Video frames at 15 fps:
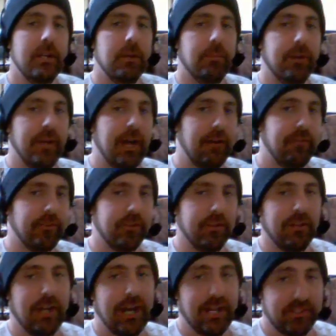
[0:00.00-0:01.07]
but after the
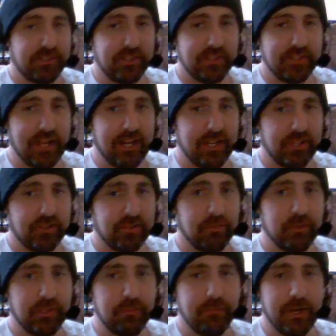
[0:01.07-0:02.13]
last disaster
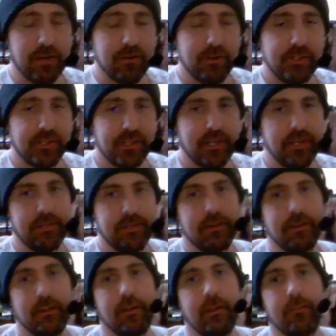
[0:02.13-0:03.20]
with the Baron's kit,
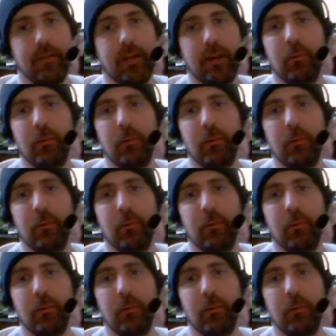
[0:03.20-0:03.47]
I